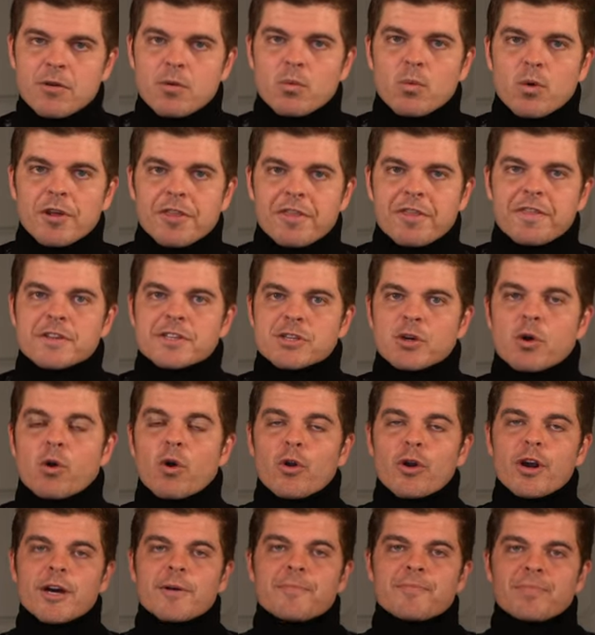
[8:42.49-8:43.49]
with
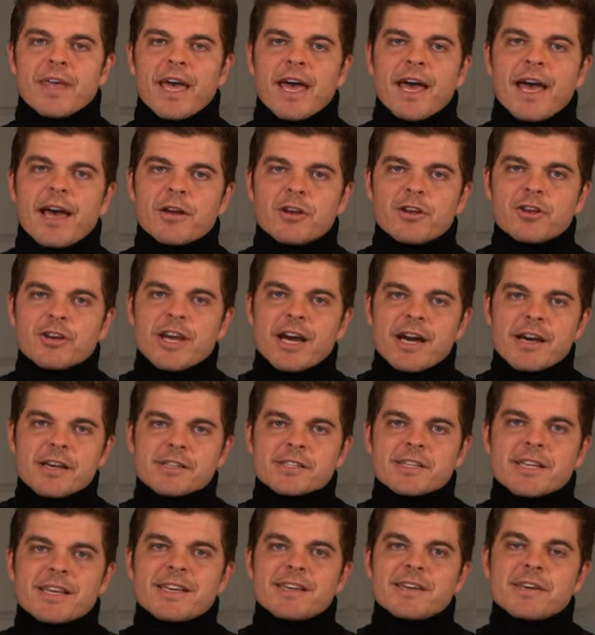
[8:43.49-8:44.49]
Tahora and you
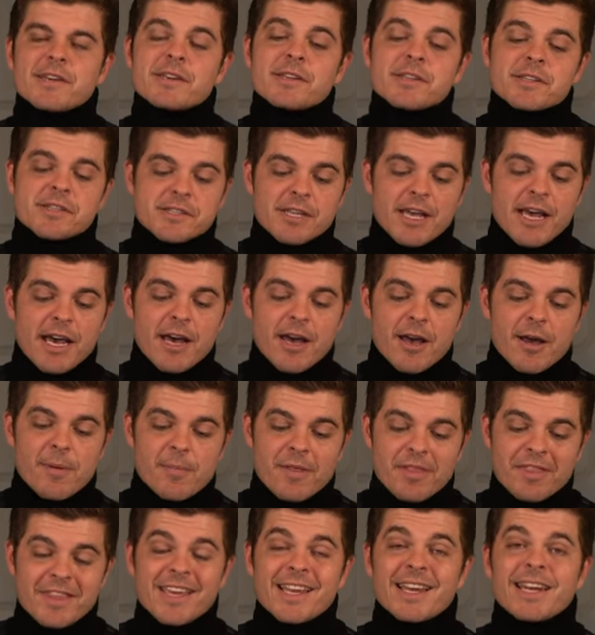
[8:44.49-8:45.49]
guys is um,
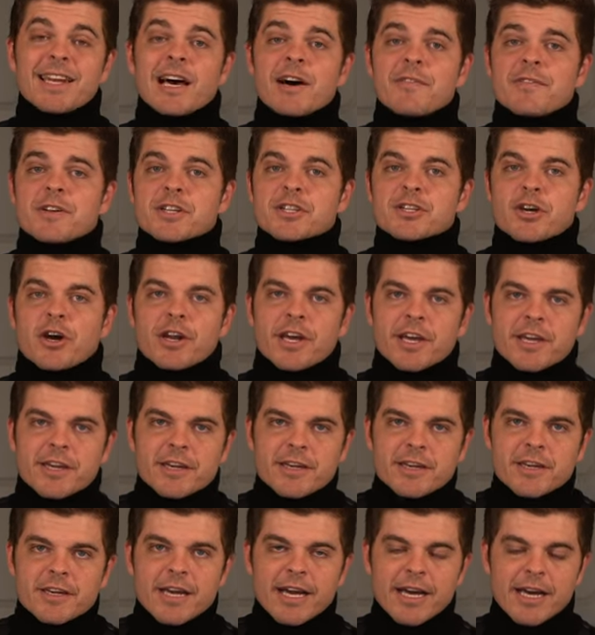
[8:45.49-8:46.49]
the Love and Tonic.
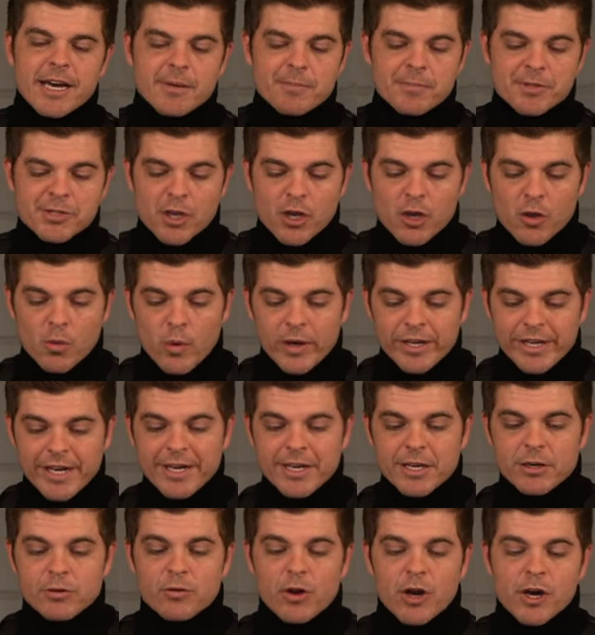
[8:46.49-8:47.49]
Um, so Whitley
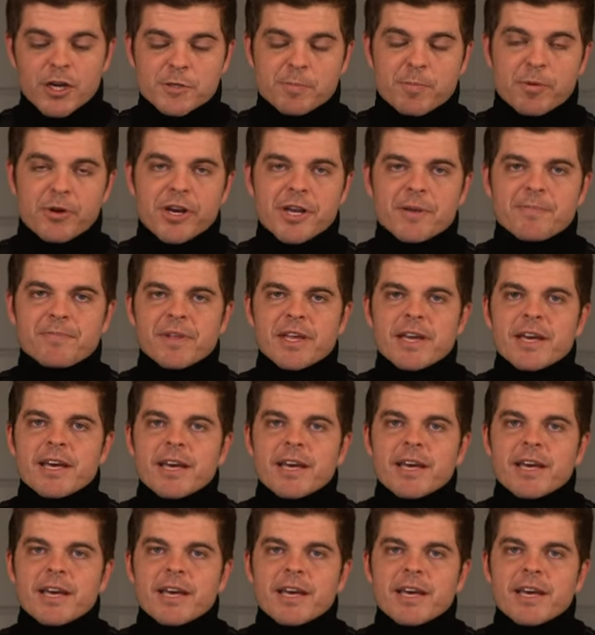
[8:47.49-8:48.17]
Neal Raspberry.